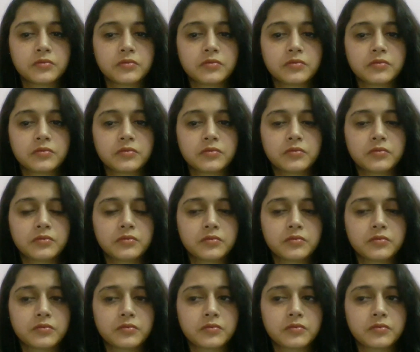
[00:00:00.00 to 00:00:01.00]

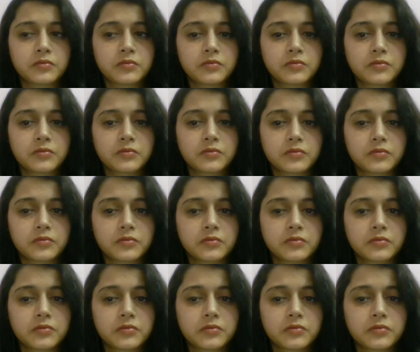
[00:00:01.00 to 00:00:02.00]

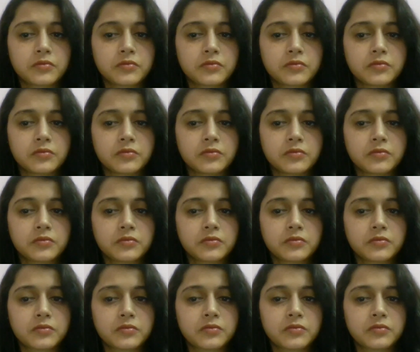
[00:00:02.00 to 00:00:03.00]

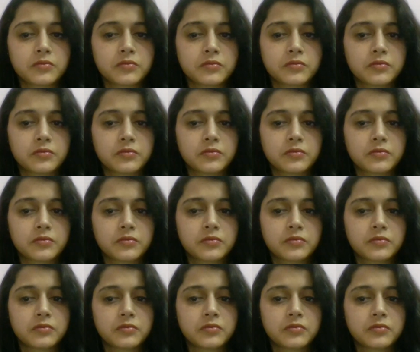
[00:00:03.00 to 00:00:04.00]

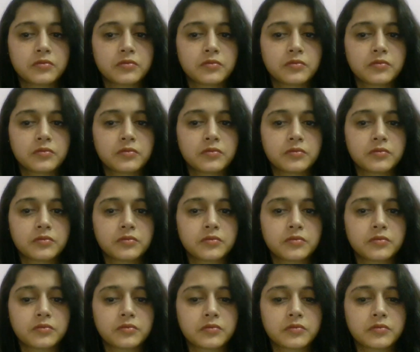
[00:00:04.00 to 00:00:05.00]

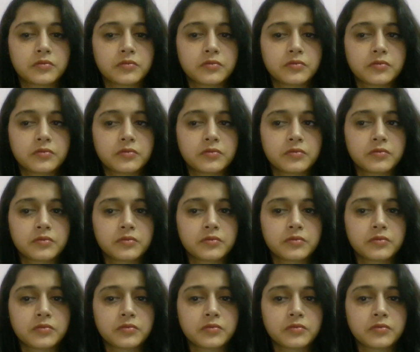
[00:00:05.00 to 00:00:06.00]

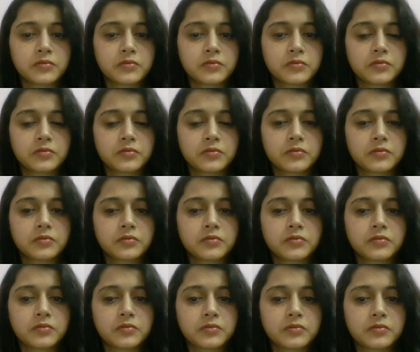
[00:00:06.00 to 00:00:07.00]

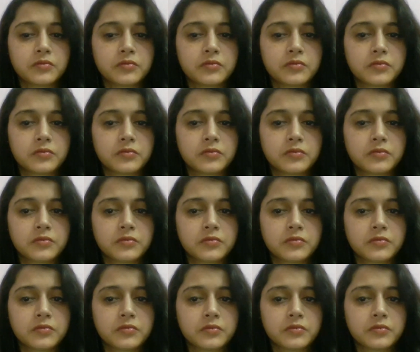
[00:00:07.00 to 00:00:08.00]
The person shown says nothing.